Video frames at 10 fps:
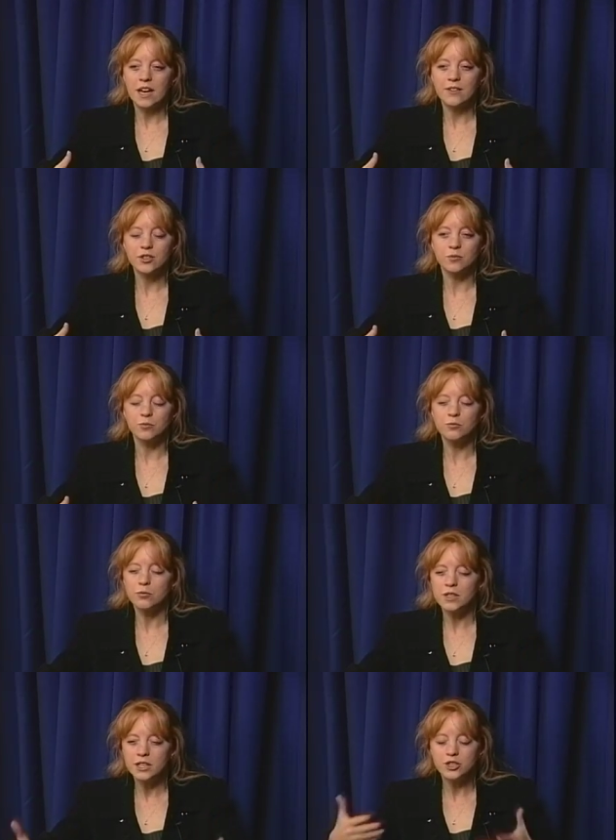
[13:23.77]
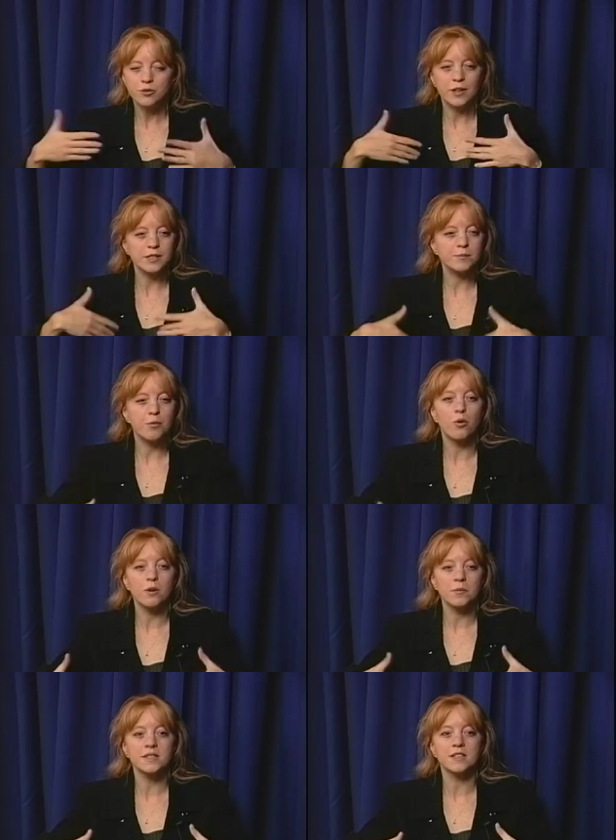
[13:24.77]
I have to really
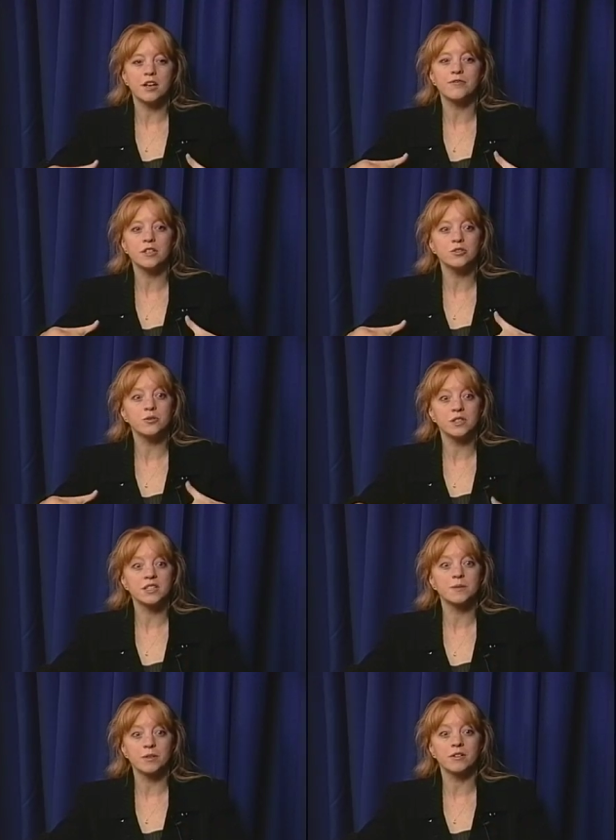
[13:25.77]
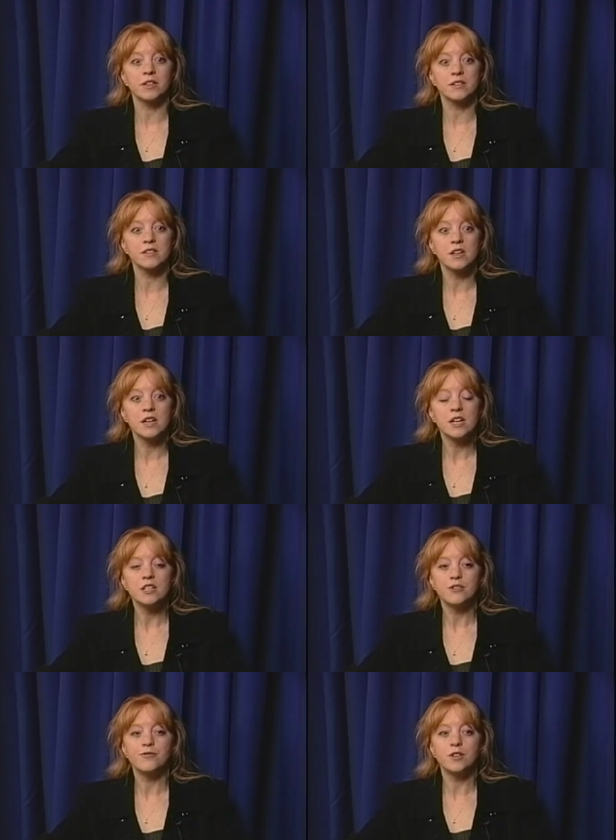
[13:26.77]
transport myself into an experience
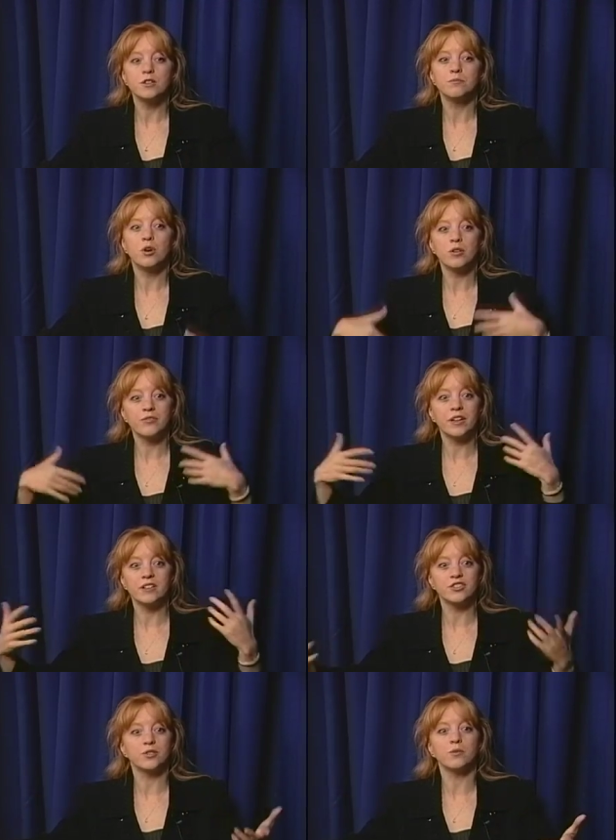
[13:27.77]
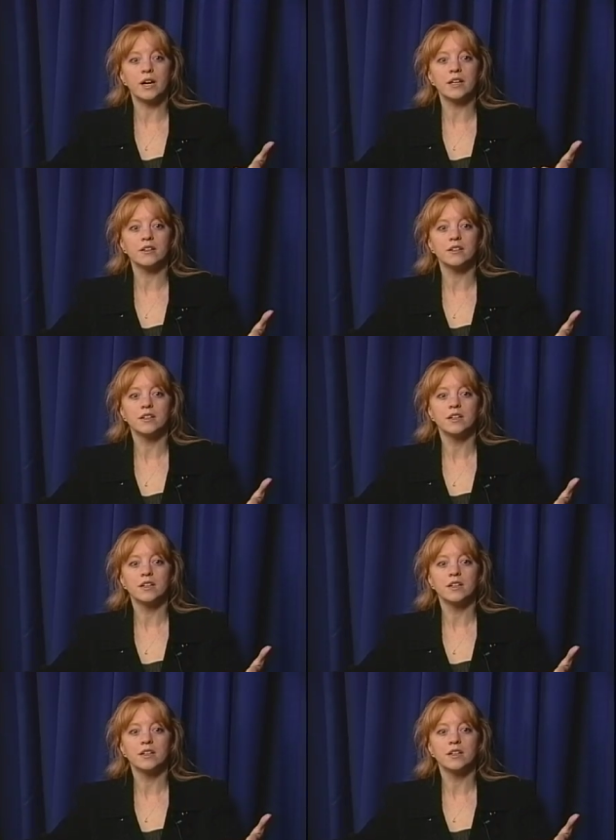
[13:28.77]
to feel motivated to write.